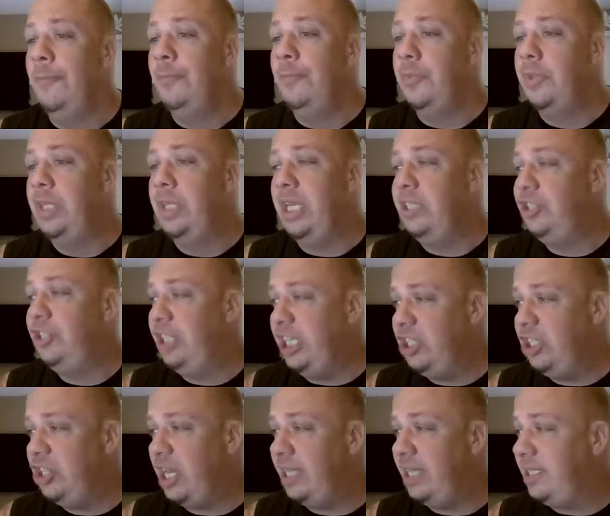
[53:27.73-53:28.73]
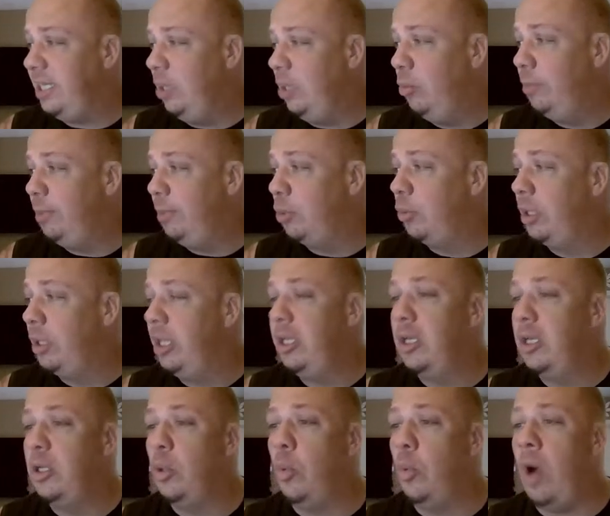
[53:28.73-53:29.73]
the DJT would be really
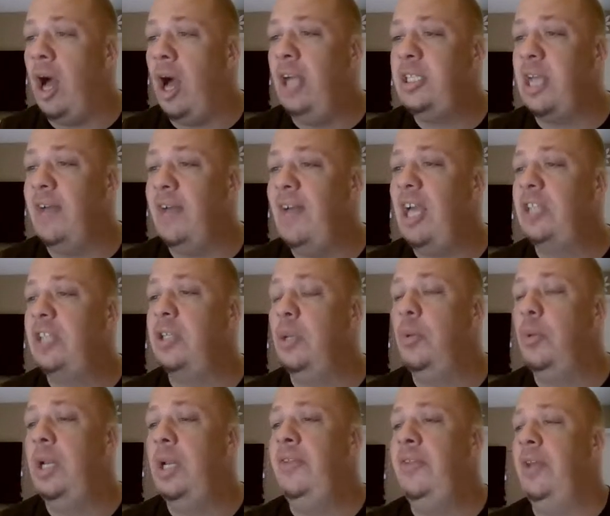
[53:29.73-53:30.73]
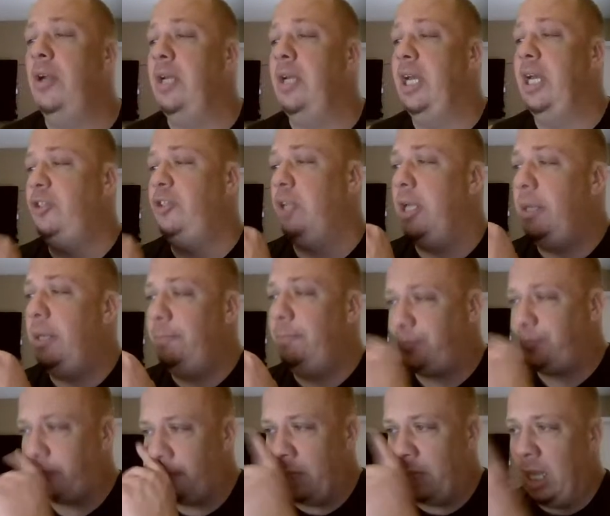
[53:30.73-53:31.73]
good to watch. I actually went in there yesterday
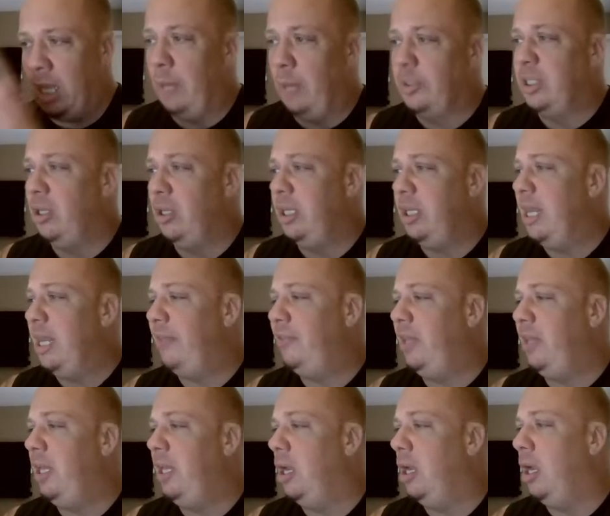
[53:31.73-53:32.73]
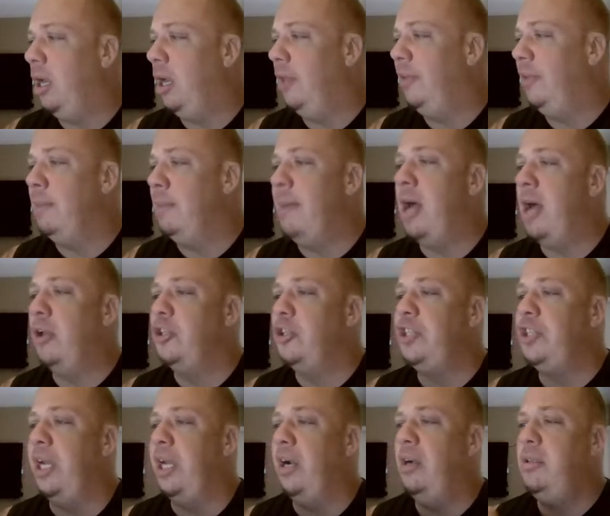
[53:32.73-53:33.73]
and I was looking at the amount of
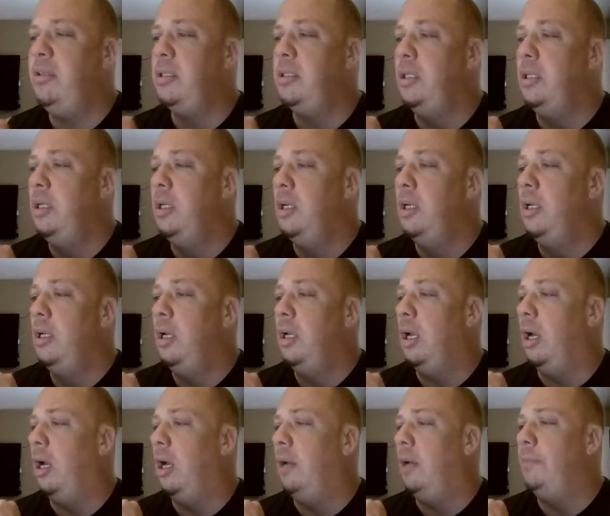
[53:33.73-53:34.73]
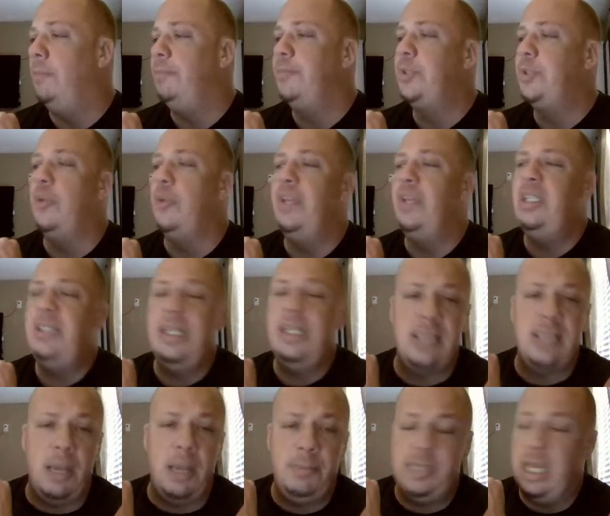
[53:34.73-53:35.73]
shares. So this gets
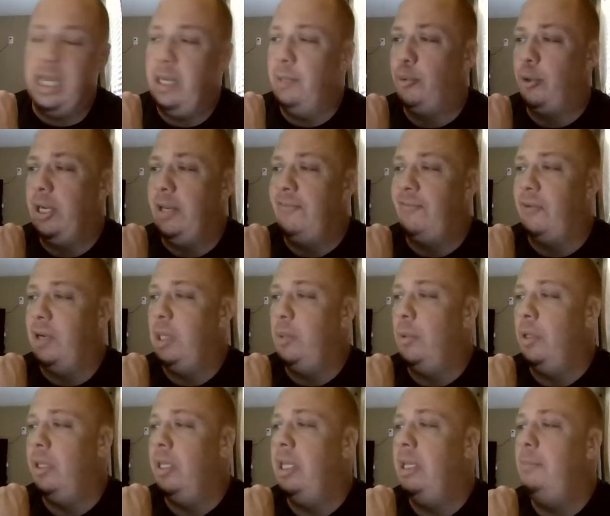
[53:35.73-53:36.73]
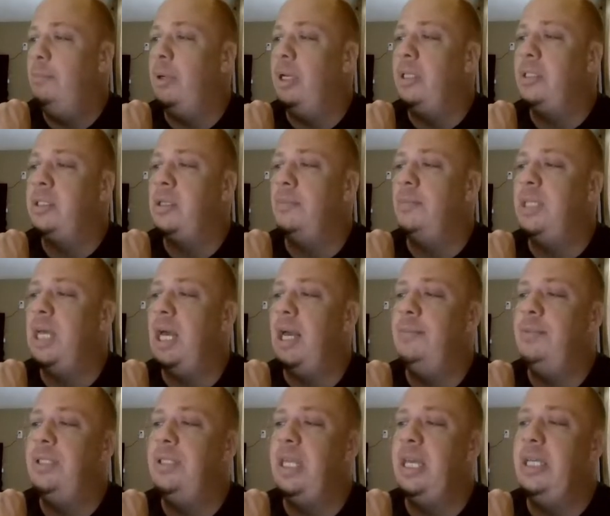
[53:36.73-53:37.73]
updated pretty frequently, but
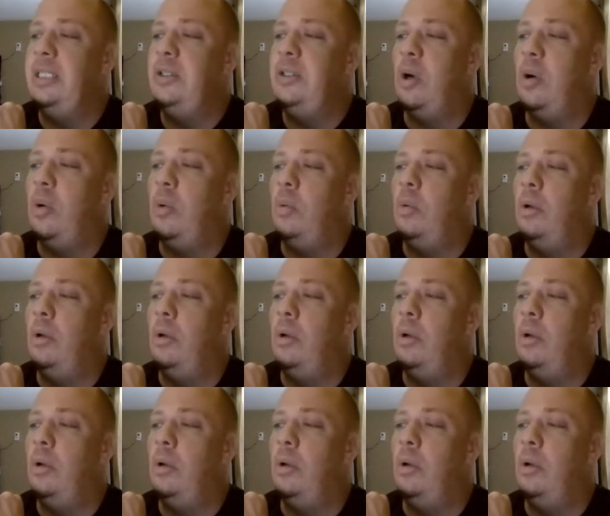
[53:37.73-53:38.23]
sometimes they don't